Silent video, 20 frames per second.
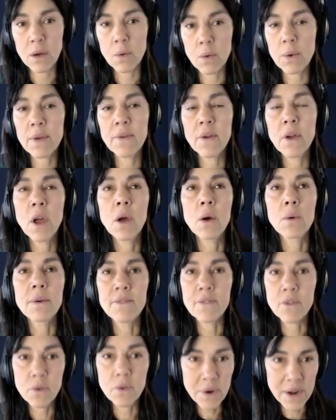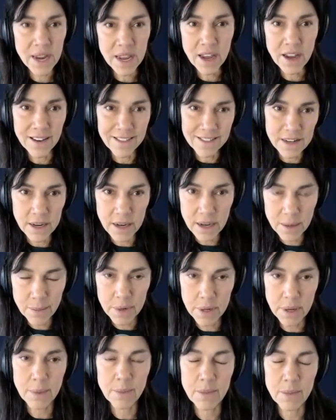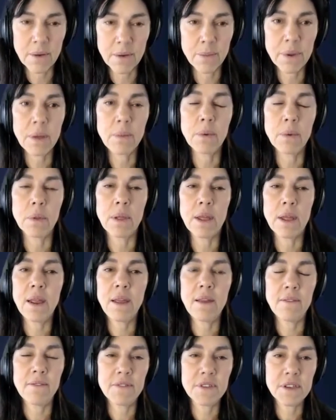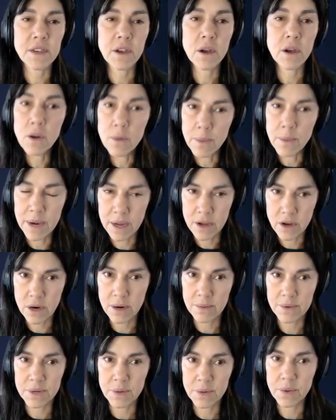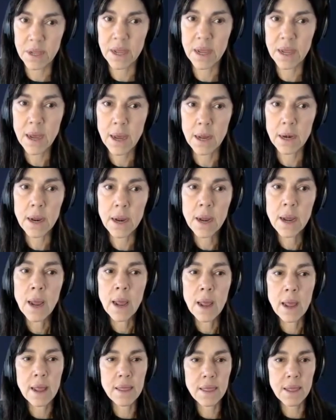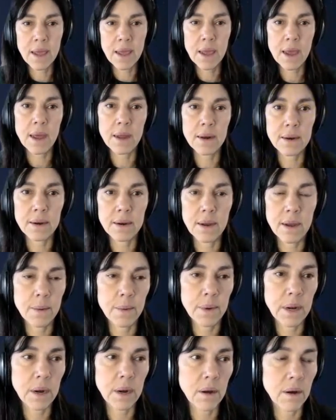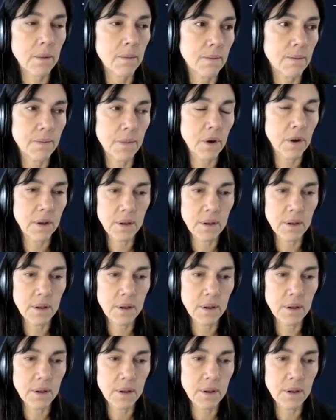Like we've already got an epidemic of people that have so many troubles with the gut. And the gut, I mean, I